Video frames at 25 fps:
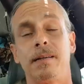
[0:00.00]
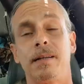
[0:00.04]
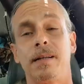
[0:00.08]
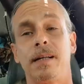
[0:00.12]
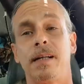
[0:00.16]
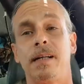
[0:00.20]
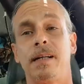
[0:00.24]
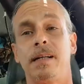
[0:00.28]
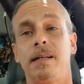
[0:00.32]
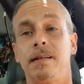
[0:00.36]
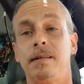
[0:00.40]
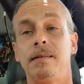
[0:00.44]
in the
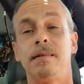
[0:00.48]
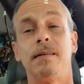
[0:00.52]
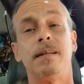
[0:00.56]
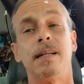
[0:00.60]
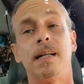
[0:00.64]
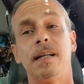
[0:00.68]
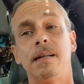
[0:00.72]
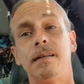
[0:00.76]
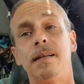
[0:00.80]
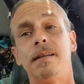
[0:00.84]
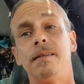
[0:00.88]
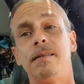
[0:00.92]
thing
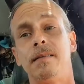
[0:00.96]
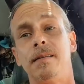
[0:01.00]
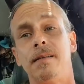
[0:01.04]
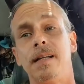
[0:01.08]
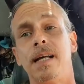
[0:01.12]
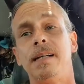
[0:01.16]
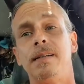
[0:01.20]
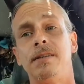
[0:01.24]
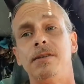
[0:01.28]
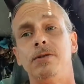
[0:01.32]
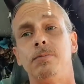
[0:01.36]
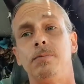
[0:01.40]
and they
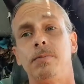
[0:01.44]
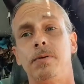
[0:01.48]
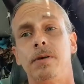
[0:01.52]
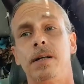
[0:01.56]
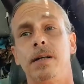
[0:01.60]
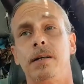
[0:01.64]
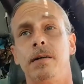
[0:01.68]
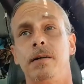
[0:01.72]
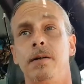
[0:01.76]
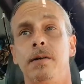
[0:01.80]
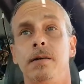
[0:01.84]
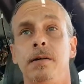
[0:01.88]
they do
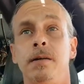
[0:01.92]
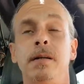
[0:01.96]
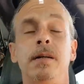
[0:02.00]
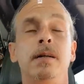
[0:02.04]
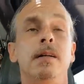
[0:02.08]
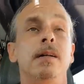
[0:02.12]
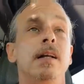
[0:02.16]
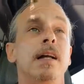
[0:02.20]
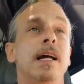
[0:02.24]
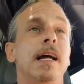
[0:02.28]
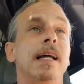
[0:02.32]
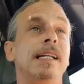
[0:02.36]
pretty good
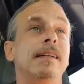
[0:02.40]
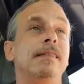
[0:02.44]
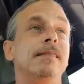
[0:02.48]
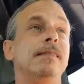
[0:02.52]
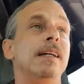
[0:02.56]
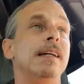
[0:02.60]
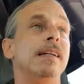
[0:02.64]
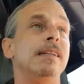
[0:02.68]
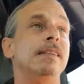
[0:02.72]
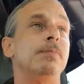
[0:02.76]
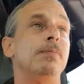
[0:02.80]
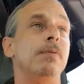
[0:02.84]
it,
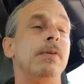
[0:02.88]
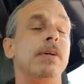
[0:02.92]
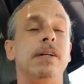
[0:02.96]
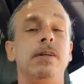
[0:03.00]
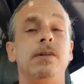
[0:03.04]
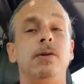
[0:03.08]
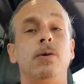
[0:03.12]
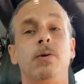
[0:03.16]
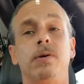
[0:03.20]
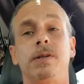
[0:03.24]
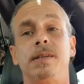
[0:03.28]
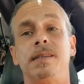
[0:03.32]
it's
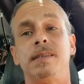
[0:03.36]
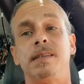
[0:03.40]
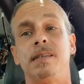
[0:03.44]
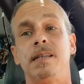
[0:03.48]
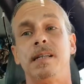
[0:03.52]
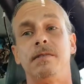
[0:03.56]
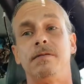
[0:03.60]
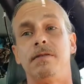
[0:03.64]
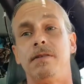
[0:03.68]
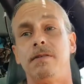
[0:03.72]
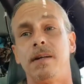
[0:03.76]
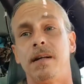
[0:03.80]
pretty cool to
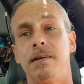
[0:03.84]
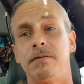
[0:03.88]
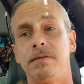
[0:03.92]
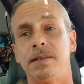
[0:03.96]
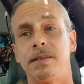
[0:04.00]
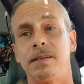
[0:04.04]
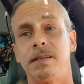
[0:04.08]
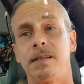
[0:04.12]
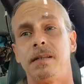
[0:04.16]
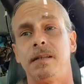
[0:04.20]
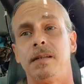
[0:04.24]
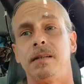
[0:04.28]
see if you've
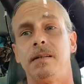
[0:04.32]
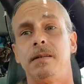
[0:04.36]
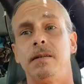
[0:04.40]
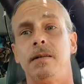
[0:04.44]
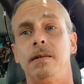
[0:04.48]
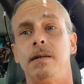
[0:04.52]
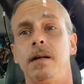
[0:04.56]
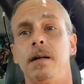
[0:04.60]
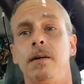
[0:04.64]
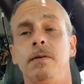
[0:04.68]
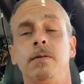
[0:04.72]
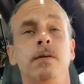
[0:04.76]
never seen it
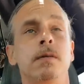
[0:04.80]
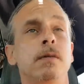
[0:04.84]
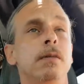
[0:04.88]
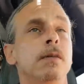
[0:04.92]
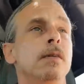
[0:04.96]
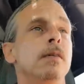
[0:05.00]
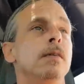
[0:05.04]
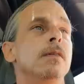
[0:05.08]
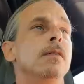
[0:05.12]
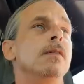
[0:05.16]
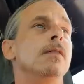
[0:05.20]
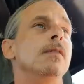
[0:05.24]
you know
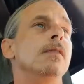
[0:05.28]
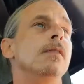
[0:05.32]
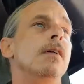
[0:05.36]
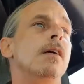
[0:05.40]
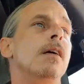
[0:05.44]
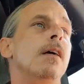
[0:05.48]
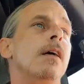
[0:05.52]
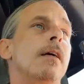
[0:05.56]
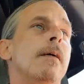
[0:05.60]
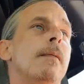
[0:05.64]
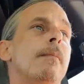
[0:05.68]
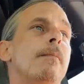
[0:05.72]

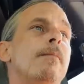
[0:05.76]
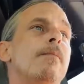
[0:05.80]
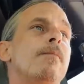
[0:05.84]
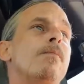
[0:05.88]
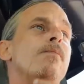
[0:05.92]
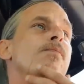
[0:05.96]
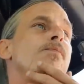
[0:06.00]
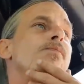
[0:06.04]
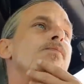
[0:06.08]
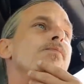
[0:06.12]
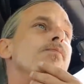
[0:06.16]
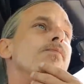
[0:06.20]

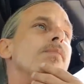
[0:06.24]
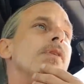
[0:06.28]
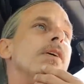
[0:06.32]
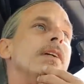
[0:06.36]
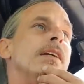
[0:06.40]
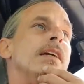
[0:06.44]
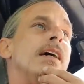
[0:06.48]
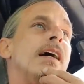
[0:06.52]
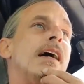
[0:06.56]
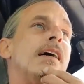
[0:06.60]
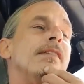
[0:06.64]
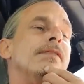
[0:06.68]
um,
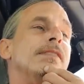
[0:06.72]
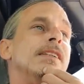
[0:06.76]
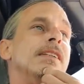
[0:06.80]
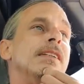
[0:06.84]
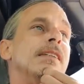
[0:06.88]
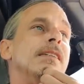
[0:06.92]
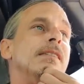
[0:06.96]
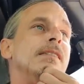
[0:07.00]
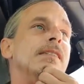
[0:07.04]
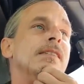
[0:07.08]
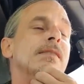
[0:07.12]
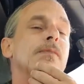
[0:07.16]
but yeah, I've
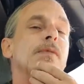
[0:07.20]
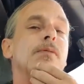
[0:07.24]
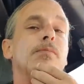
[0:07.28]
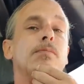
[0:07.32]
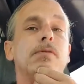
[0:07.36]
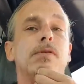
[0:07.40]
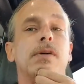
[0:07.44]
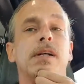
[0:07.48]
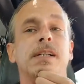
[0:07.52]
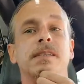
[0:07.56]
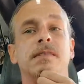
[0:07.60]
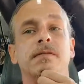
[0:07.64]
seen some
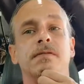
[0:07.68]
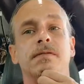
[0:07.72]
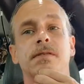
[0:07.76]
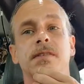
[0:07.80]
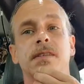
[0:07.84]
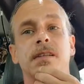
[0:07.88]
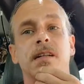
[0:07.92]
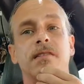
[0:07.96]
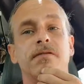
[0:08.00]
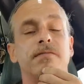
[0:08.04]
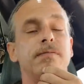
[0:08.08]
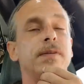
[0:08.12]
impressive
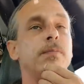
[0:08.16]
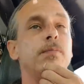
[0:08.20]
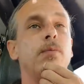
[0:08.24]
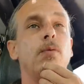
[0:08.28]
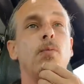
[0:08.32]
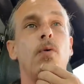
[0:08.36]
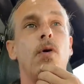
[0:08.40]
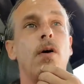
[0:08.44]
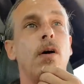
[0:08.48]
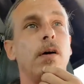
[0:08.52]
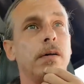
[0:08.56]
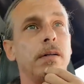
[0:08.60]
stuff.
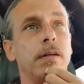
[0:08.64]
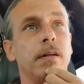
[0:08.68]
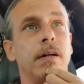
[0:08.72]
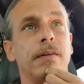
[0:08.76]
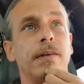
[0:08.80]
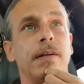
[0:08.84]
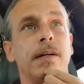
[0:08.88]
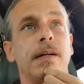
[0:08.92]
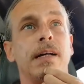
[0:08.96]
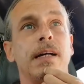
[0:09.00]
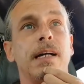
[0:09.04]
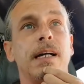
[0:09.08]
People walking
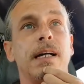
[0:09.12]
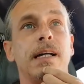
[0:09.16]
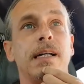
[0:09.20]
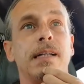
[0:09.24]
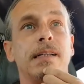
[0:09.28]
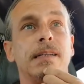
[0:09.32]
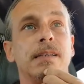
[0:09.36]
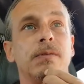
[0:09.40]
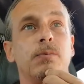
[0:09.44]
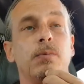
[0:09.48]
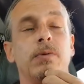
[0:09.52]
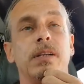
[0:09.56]
on their
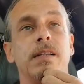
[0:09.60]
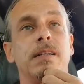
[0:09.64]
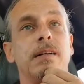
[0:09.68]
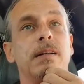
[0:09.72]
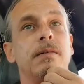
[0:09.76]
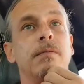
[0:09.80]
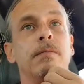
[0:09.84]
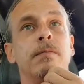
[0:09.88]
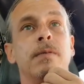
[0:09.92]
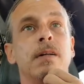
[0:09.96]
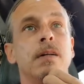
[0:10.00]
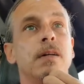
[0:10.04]
hands with
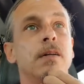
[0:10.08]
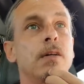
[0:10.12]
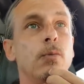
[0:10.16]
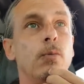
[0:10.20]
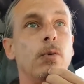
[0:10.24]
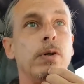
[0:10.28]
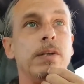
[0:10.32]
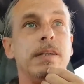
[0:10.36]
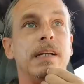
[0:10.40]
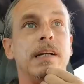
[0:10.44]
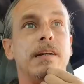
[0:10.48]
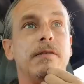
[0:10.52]
their
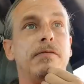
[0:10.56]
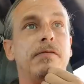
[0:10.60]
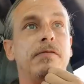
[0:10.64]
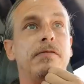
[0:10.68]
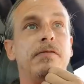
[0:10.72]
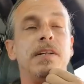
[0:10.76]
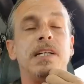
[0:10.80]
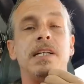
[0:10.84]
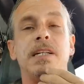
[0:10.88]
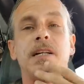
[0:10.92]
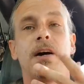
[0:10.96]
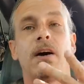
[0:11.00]
with their
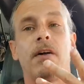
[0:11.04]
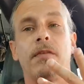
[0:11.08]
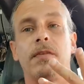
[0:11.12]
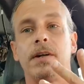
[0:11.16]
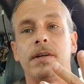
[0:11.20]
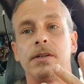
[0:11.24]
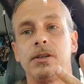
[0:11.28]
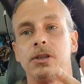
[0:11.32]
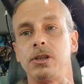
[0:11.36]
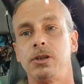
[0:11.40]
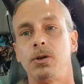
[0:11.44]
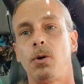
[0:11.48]
feet
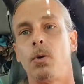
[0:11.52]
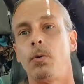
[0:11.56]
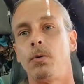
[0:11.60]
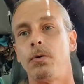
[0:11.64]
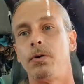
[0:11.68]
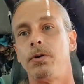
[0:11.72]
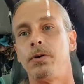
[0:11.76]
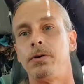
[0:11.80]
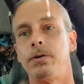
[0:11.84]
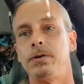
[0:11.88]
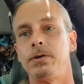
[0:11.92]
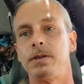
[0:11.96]
on their
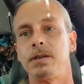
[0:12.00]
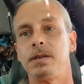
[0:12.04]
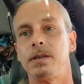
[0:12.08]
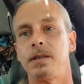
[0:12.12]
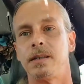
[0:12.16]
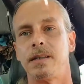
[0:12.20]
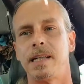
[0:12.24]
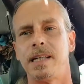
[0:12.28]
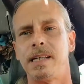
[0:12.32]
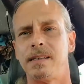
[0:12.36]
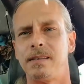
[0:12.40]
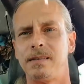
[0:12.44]

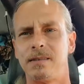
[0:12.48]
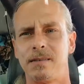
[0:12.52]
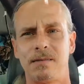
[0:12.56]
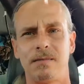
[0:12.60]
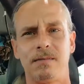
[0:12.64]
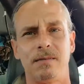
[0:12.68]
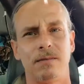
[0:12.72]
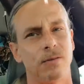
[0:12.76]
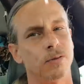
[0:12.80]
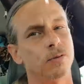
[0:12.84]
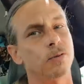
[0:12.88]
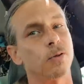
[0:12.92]
shoulders, like
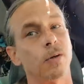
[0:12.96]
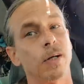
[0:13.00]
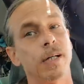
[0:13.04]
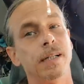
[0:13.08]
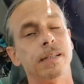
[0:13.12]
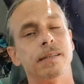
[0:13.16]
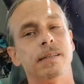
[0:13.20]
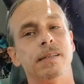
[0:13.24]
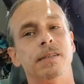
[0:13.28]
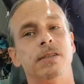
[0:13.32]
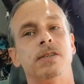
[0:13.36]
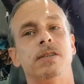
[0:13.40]

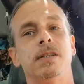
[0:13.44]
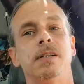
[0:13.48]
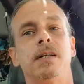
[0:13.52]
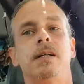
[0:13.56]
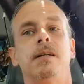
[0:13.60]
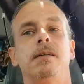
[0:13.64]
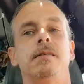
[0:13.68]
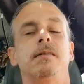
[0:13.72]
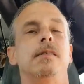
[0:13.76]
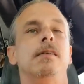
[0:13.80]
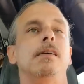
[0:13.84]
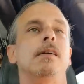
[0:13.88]
crazy
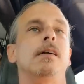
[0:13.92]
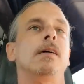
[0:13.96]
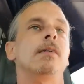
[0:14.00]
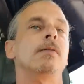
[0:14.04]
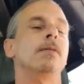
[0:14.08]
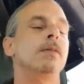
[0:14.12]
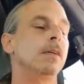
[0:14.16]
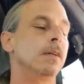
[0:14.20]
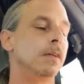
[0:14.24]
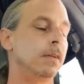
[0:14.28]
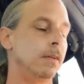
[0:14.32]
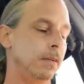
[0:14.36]
shit, you
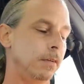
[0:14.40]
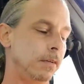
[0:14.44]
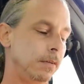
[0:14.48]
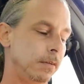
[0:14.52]
know.